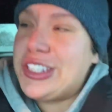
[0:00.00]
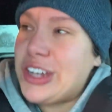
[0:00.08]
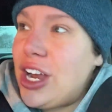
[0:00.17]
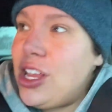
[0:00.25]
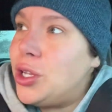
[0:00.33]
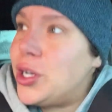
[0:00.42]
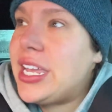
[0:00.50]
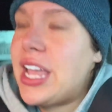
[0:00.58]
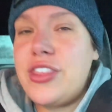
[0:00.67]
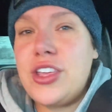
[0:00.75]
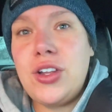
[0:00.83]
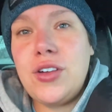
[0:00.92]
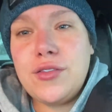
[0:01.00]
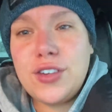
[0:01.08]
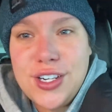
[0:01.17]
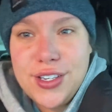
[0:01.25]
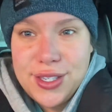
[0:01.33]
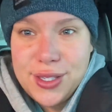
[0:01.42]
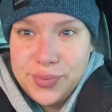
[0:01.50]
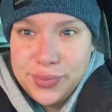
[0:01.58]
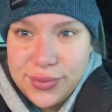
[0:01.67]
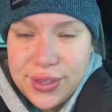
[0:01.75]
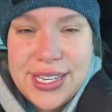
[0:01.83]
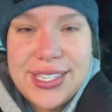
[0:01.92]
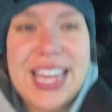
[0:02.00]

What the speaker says: start looking at the universe as